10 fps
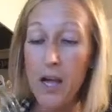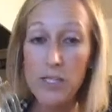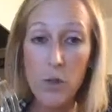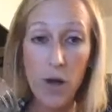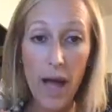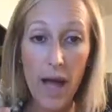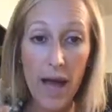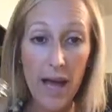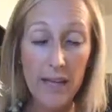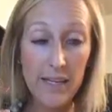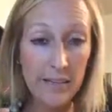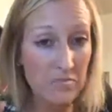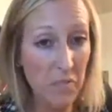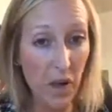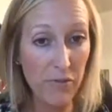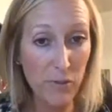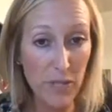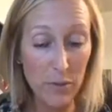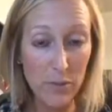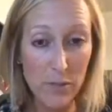So I'll add a few
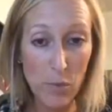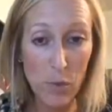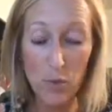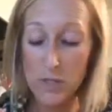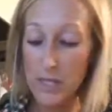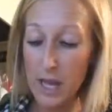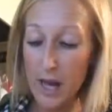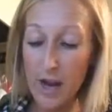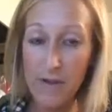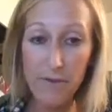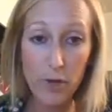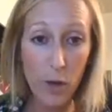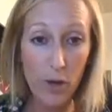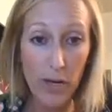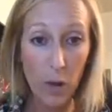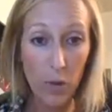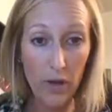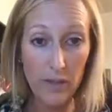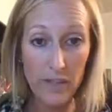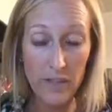tablespoons of coconut
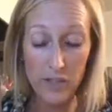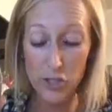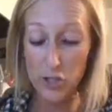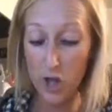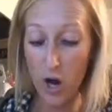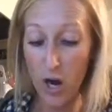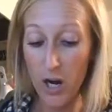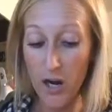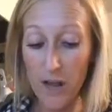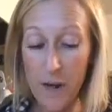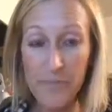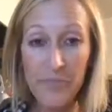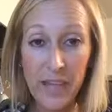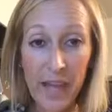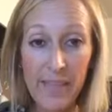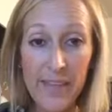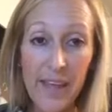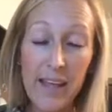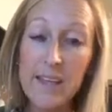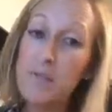oil to this jar, and
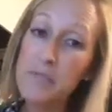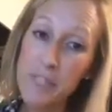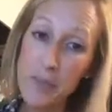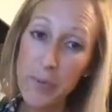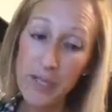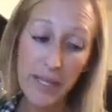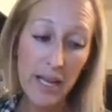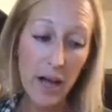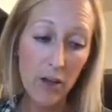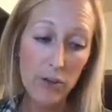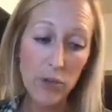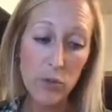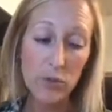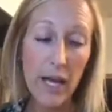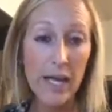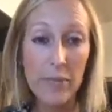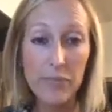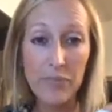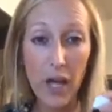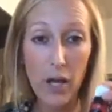then typically I'll do like
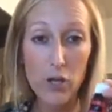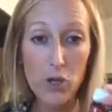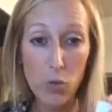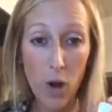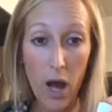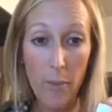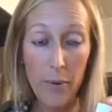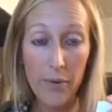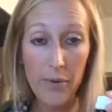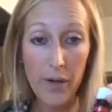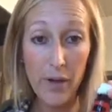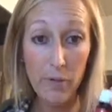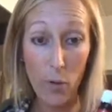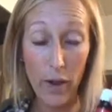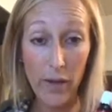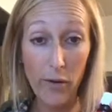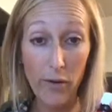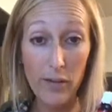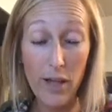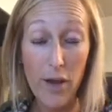a drop of oil
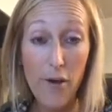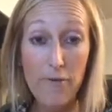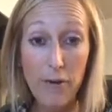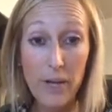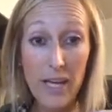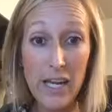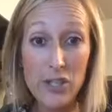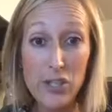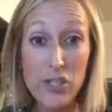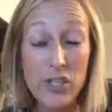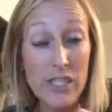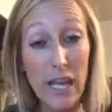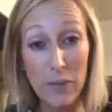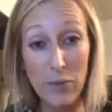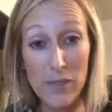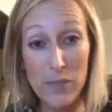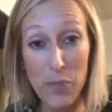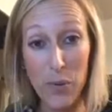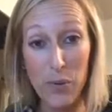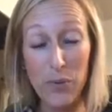for each
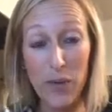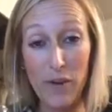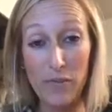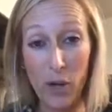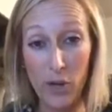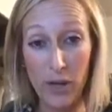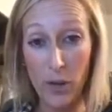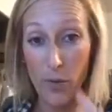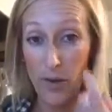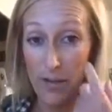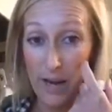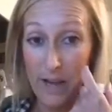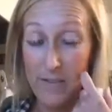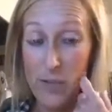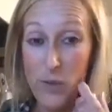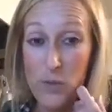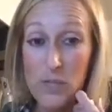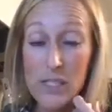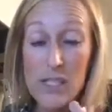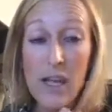tablespoon of coconut oil that I've
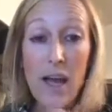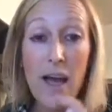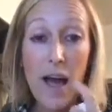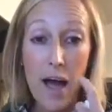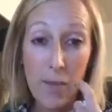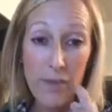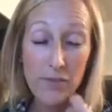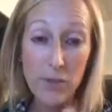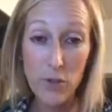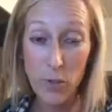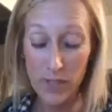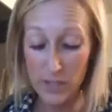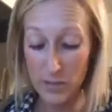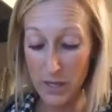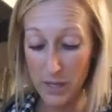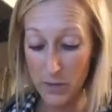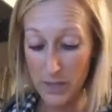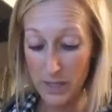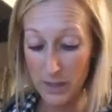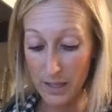used. If you're going to be
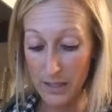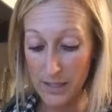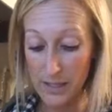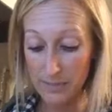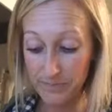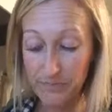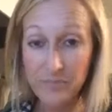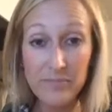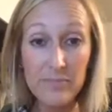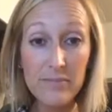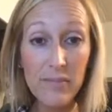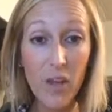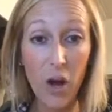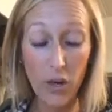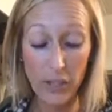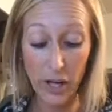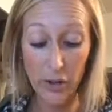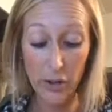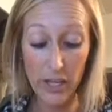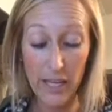using this on
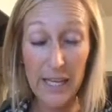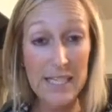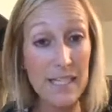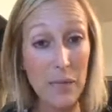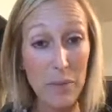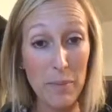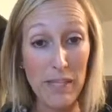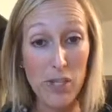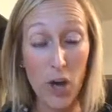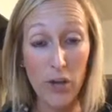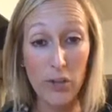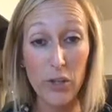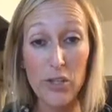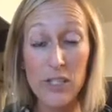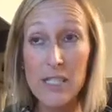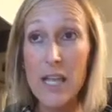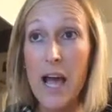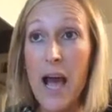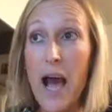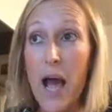younger kids, like maybe toddlers,
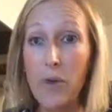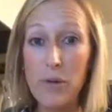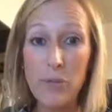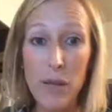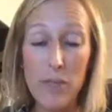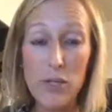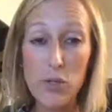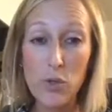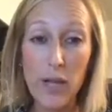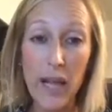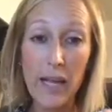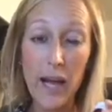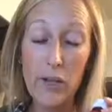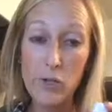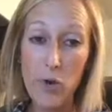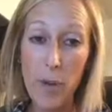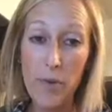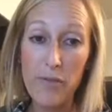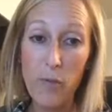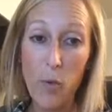I would maybe do like a drop
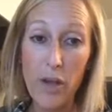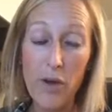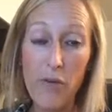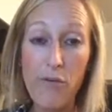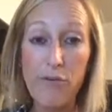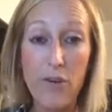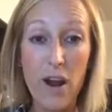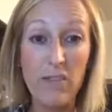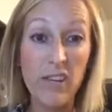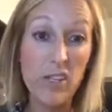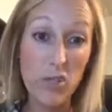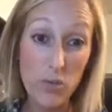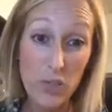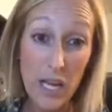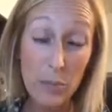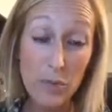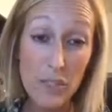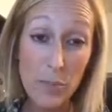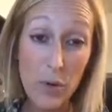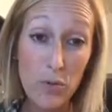of oil for every 2
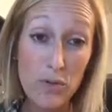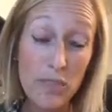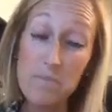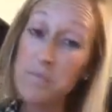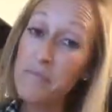tablespoons.